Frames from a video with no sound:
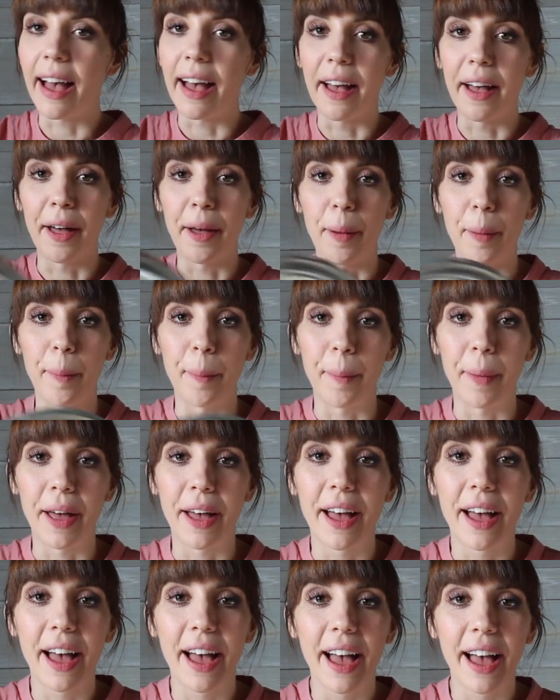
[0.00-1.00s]

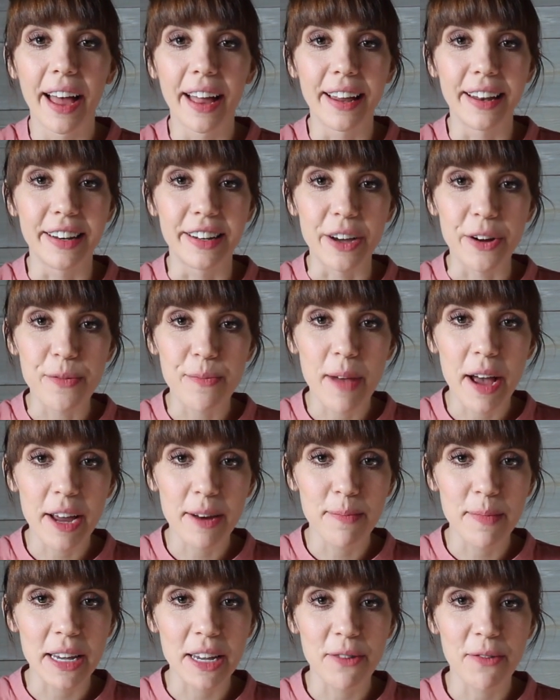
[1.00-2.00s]
don't
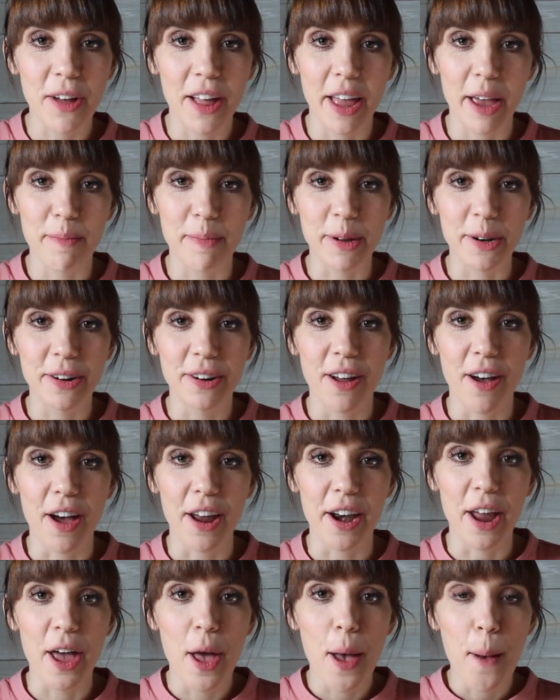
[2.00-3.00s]
mind me while I put it
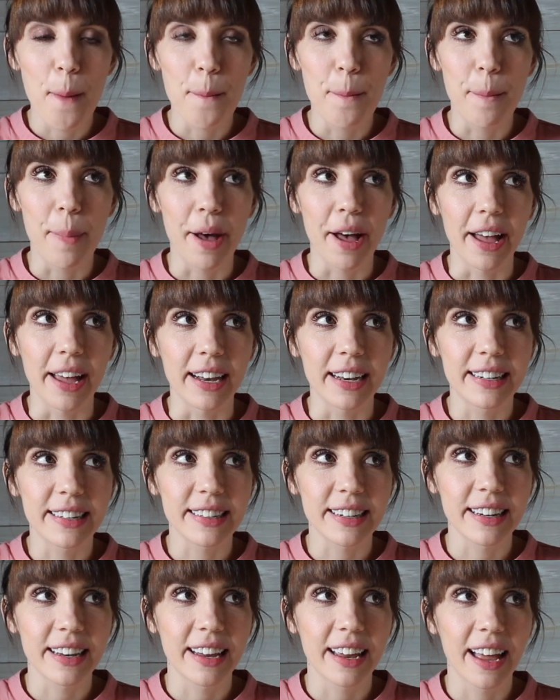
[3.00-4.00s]
on, but
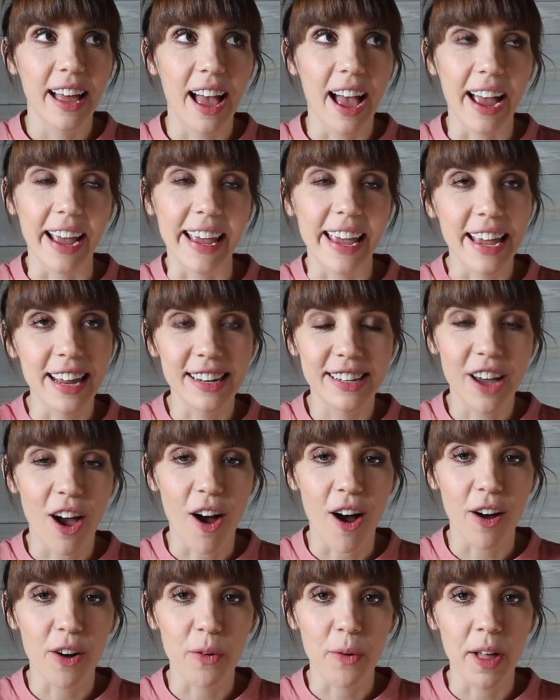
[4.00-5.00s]
I can't
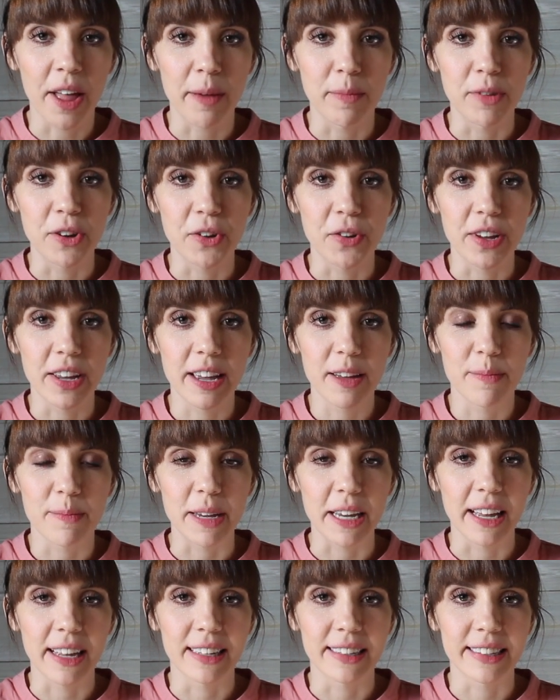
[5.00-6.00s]
talk while I'm doing it
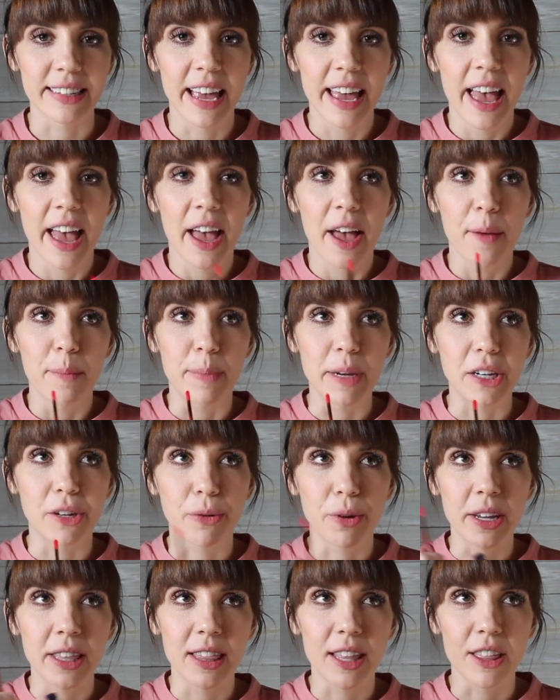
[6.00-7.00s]
because
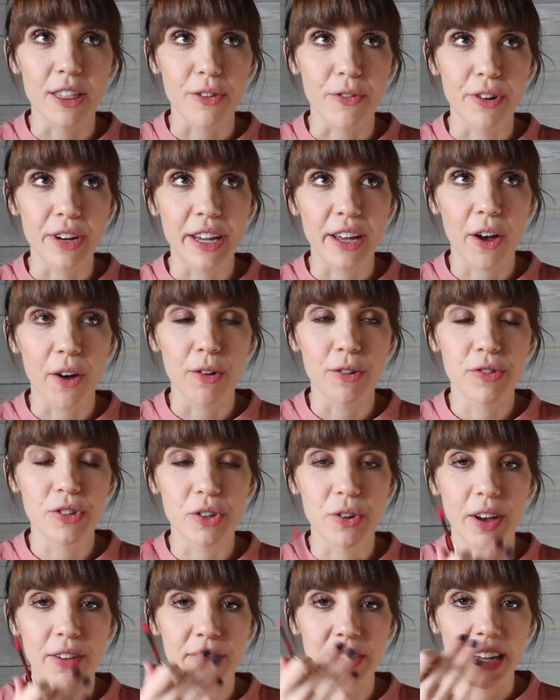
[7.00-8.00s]
between the 3 coats
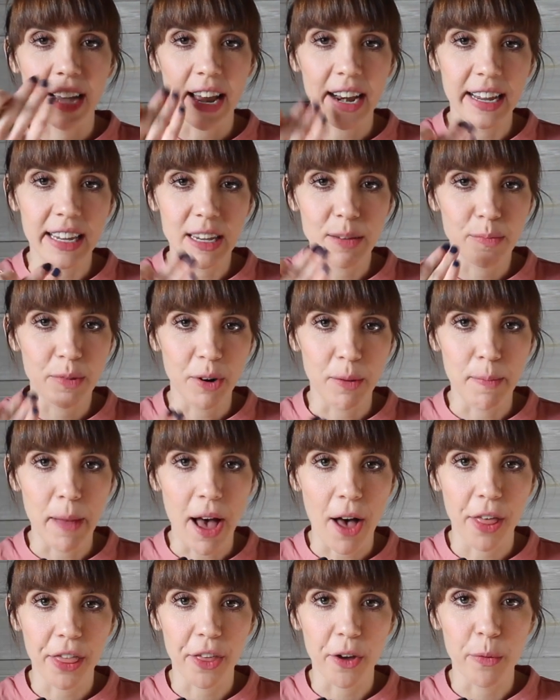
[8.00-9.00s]
you have to kind of keep your
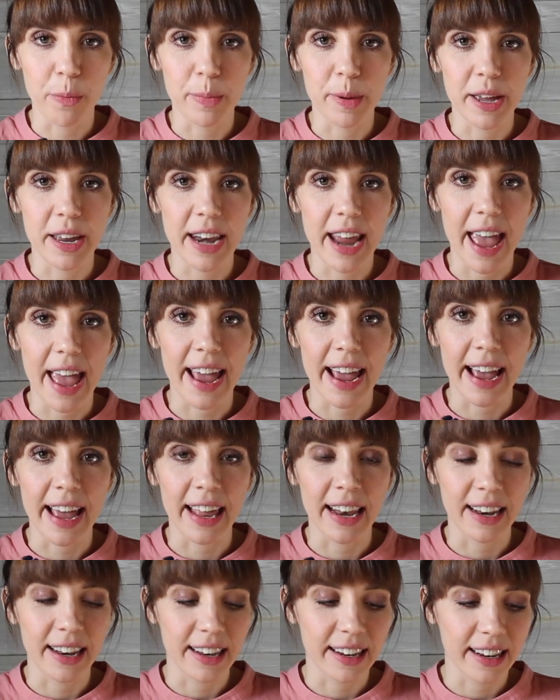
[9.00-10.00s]
mouth open
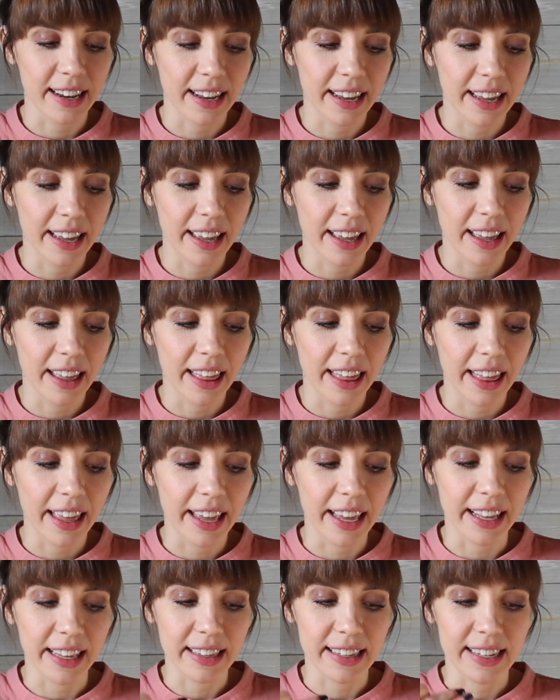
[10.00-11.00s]
and
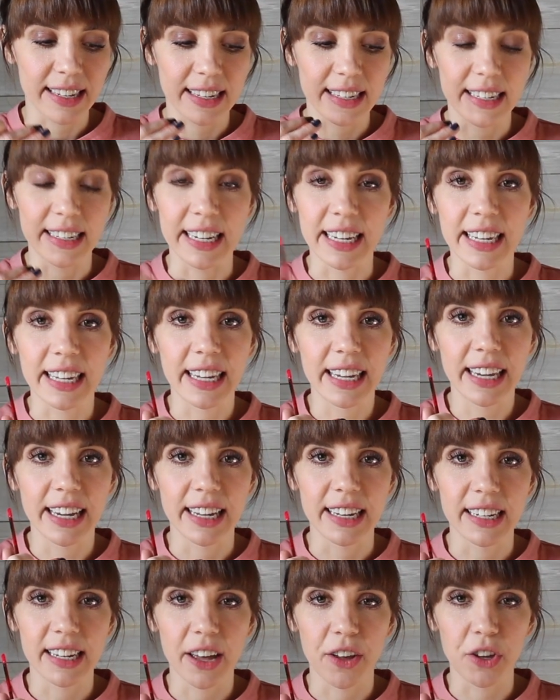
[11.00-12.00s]
it's sticky
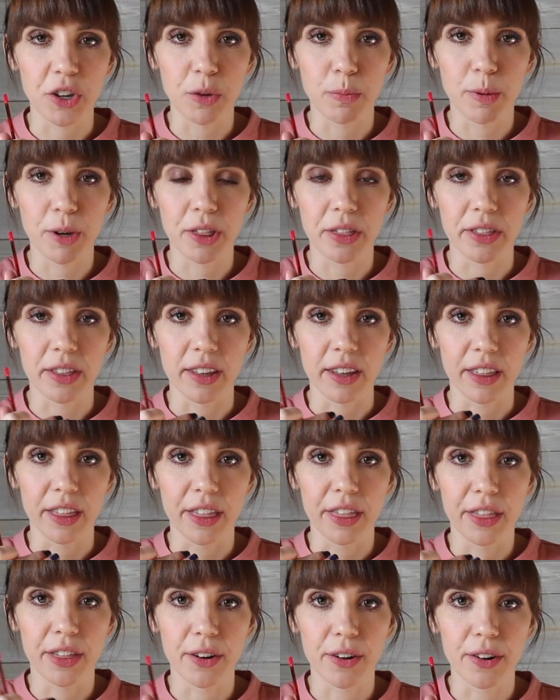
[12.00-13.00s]
until you put the
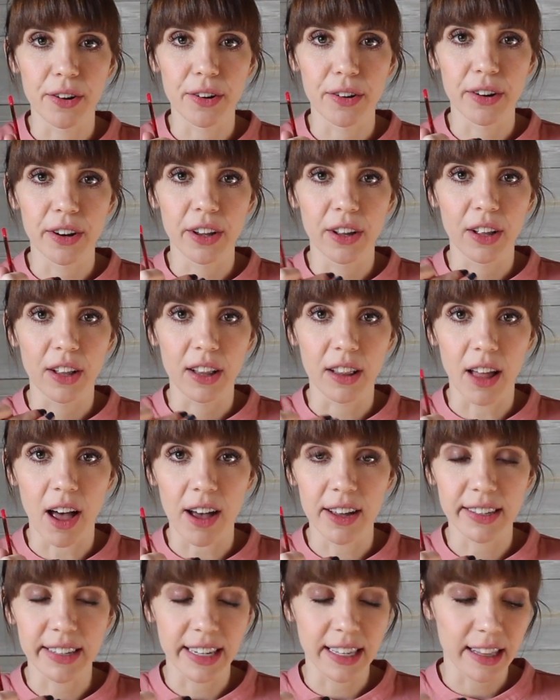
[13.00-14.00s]
3rd
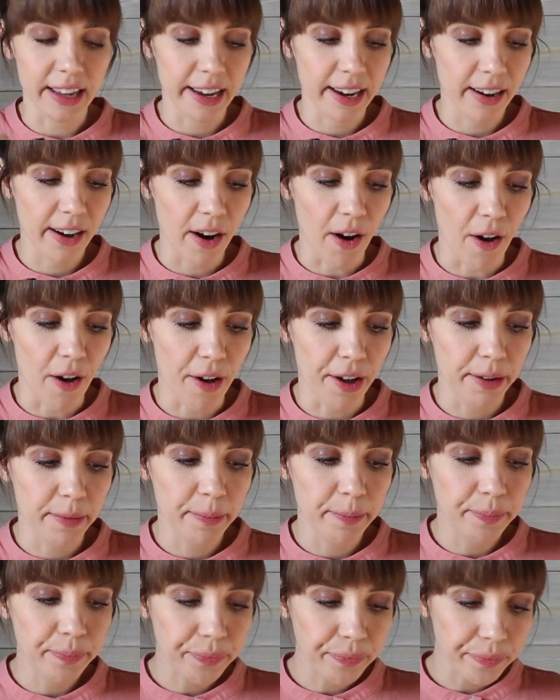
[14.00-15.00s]
glossy layer
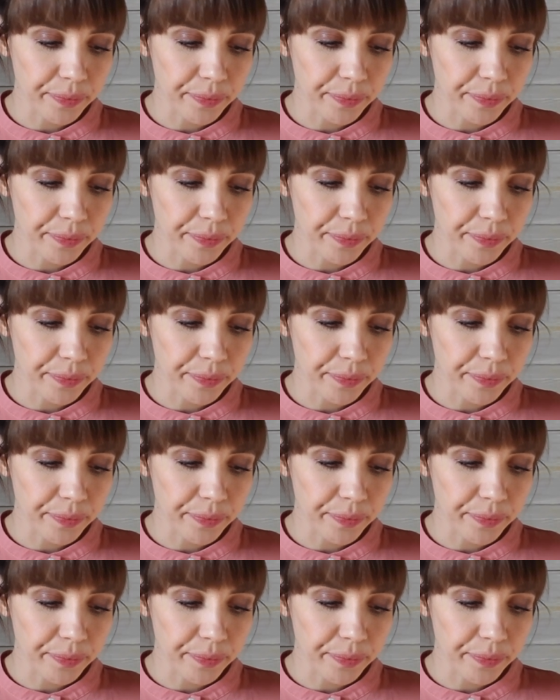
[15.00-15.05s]
on.